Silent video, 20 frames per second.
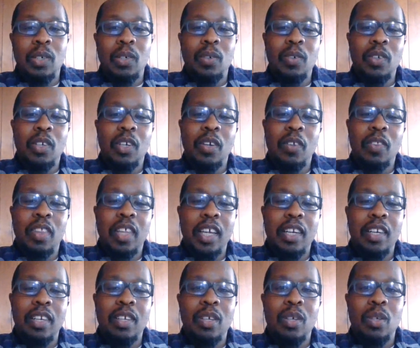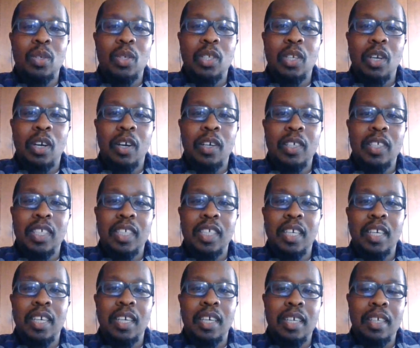And so, then you start
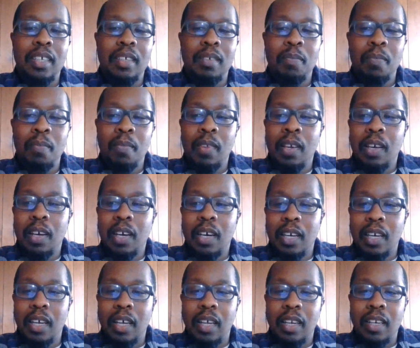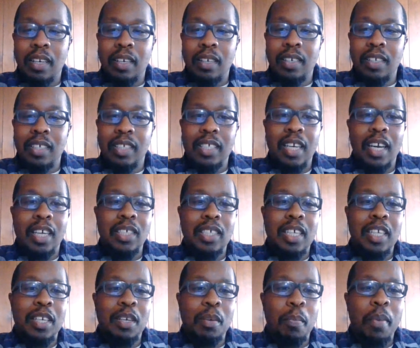seeing
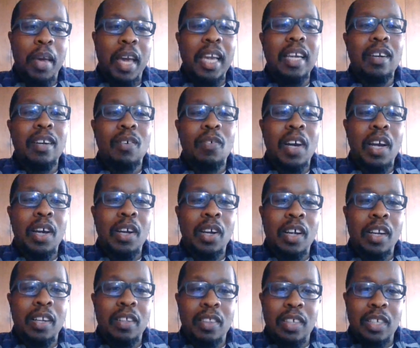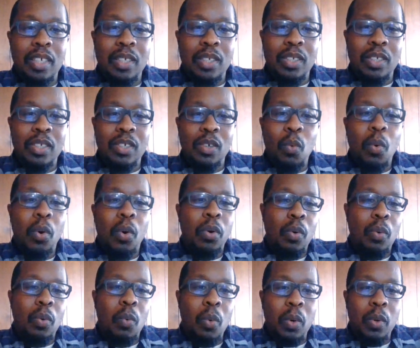discussion and debate around all of these
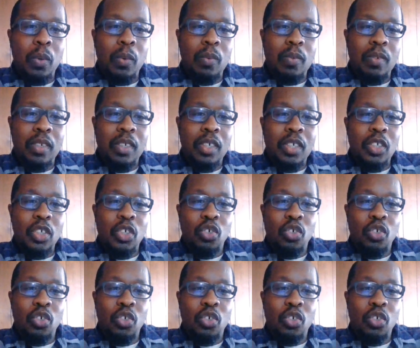quote unquote